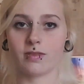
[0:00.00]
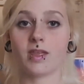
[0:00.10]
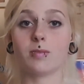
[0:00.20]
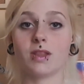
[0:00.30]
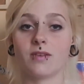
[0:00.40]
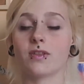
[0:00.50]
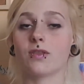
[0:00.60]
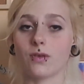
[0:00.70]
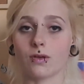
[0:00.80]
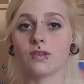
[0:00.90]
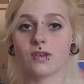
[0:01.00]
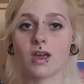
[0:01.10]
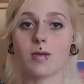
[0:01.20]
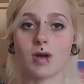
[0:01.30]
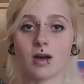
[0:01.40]
They believe that those that
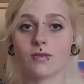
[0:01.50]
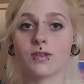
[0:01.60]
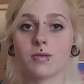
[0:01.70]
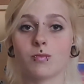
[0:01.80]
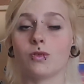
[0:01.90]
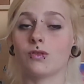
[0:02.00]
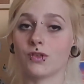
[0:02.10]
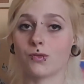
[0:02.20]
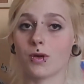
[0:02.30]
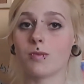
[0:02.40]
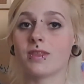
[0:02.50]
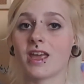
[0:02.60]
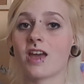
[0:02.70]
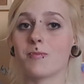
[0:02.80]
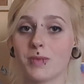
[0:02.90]
come after them will destroy what they
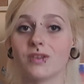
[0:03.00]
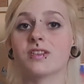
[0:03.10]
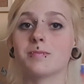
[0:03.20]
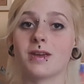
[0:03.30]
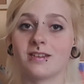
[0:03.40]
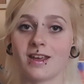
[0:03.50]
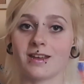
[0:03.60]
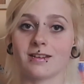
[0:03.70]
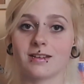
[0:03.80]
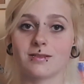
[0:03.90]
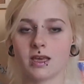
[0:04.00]
have built and maintained.